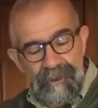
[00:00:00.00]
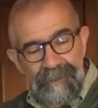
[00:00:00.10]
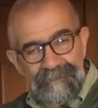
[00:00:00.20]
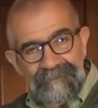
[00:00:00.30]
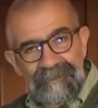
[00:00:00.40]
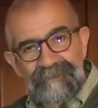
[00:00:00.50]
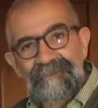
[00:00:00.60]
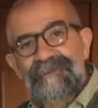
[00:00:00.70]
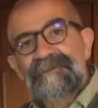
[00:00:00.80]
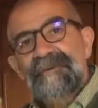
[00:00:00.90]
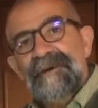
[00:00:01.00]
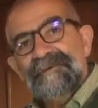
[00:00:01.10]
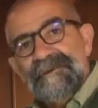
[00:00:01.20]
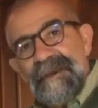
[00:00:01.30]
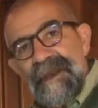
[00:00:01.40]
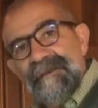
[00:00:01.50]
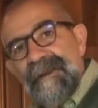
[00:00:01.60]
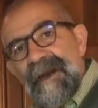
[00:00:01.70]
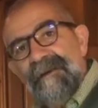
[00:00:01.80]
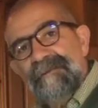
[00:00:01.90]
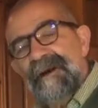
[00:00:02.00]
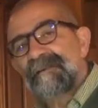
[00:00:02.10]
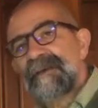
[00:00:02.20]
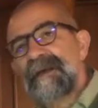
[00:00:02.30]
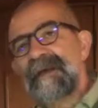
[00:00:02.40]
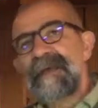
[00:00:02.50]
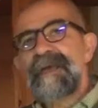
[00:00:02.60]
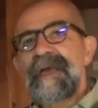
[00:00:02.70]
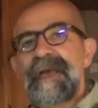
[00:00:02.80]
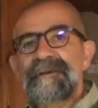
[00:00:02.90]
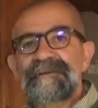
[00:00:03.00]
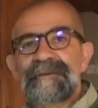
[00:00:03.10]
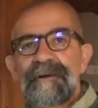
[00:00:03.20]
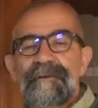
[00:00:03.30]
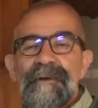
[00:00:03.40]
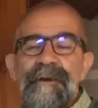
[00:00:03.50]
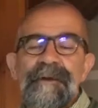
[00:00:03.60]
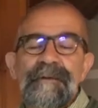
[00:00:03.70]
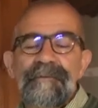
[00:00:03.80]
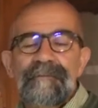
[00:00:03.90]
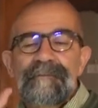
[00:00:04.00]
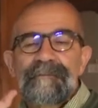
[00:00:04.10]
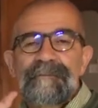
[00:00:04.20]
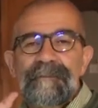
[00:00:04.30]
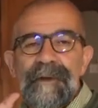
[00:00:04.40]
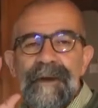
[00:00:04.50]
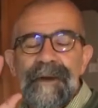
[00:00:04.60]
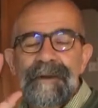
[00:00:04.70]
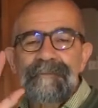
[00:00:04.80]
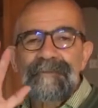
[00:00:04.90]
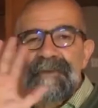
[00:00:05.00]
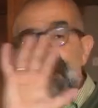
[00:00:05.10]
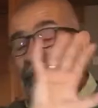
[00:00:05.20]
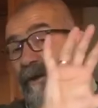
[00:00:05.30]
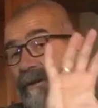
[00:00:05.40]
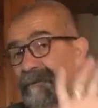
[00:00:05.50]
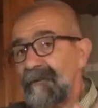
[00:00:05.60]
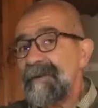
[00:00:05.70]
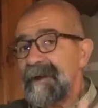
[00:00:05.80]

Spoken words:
on the stressful situation and the outcome. And so you have high or low